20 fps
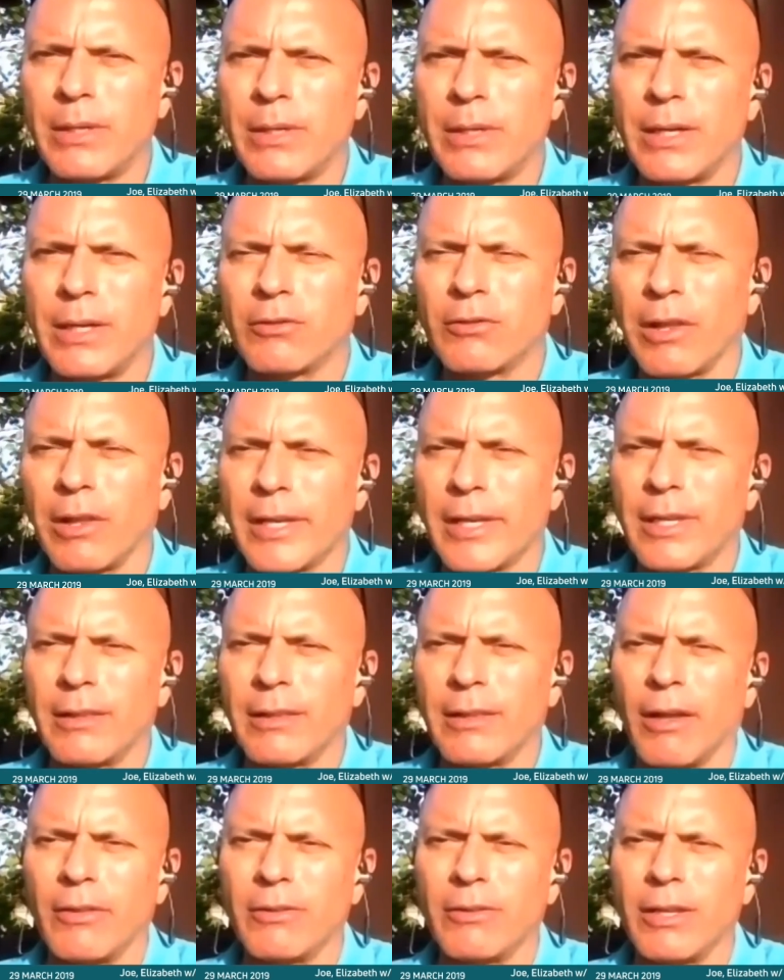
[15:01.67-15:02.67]
opinion is like
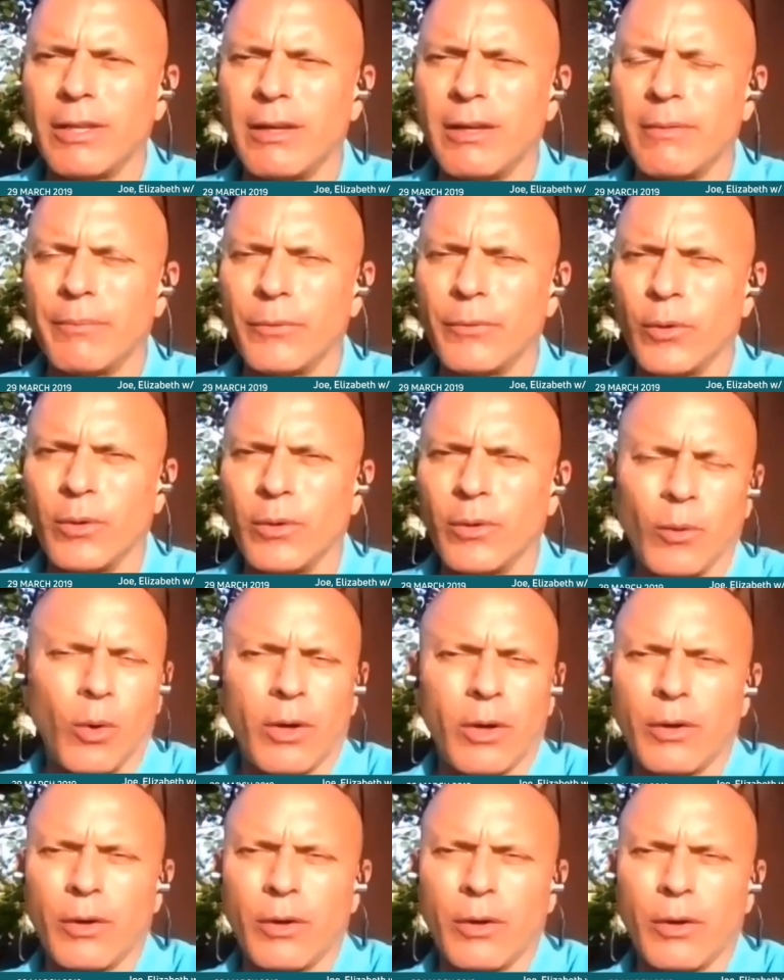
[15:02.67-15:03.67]
in London,
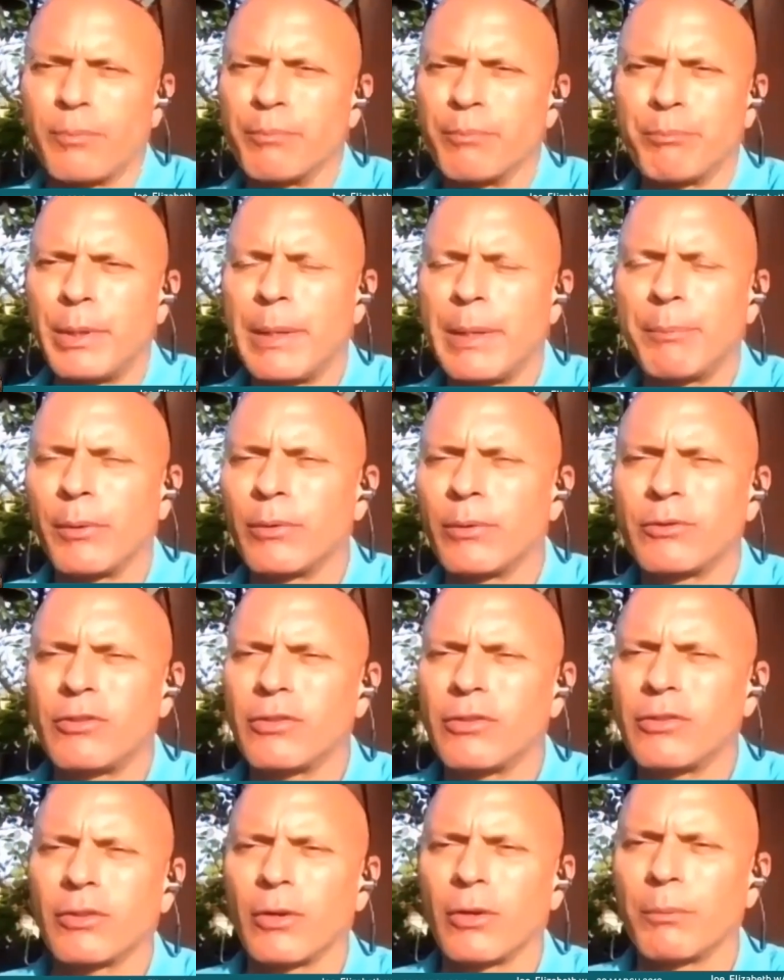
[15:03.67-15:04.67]
or if people
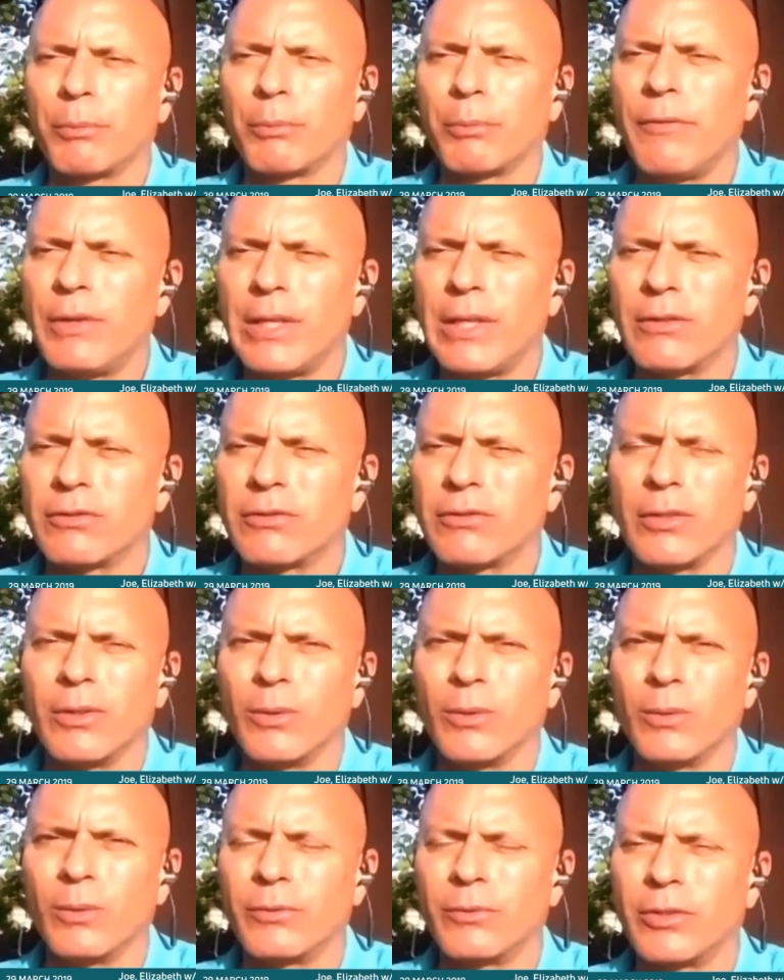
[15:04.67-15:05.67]
just are oblivious
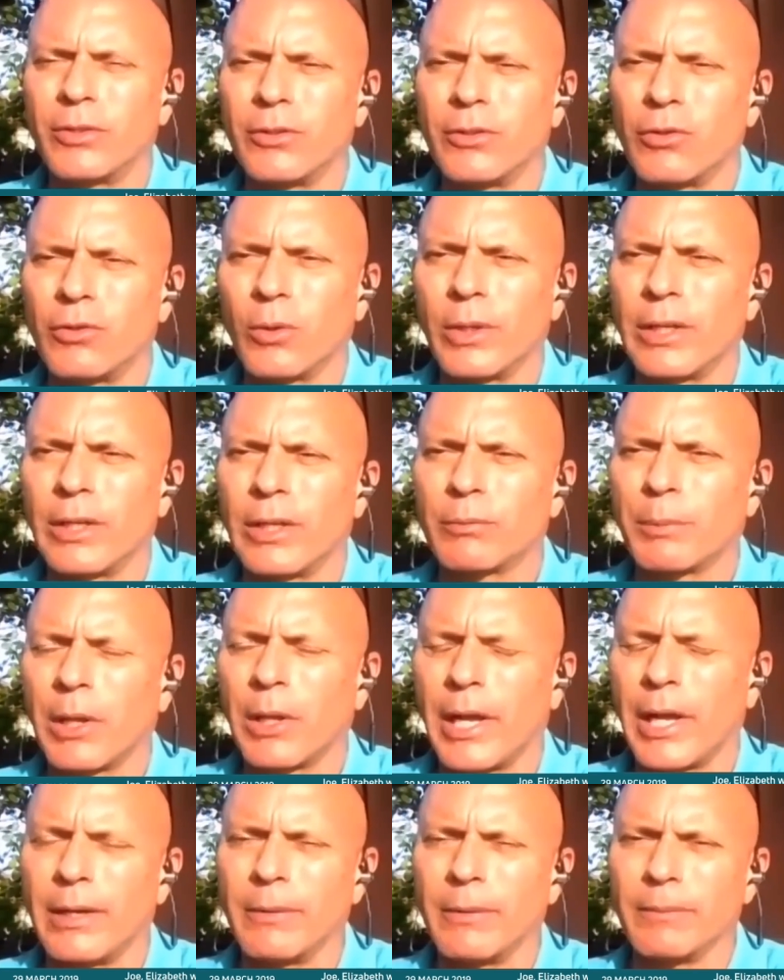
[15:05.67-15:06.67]
to Julian's
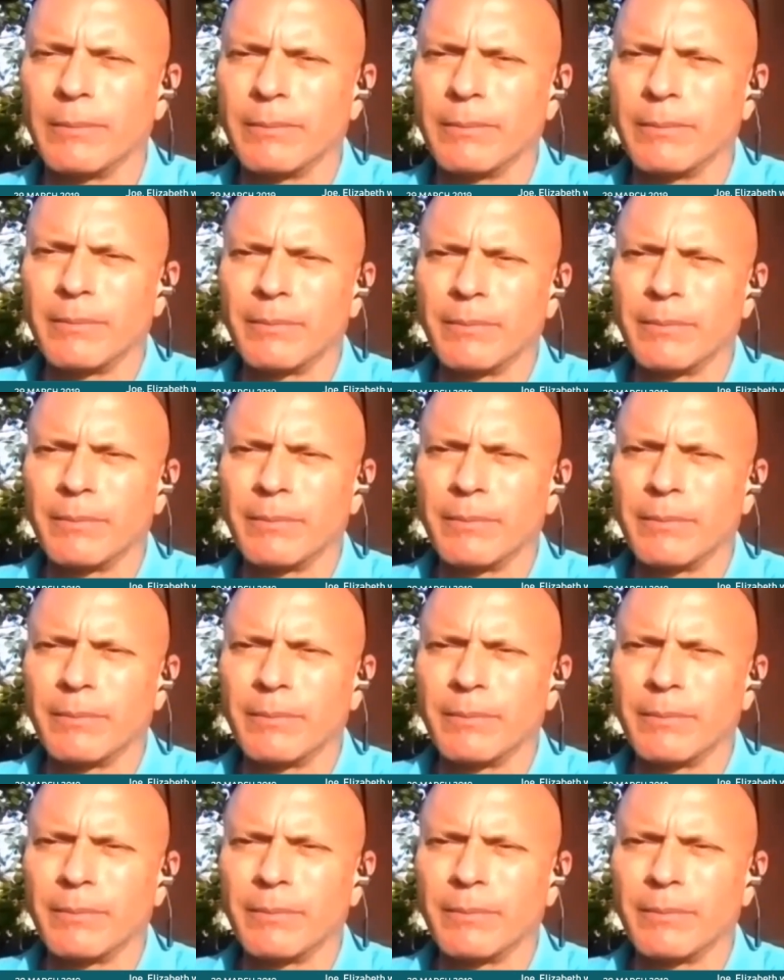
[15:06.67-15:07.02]
plight.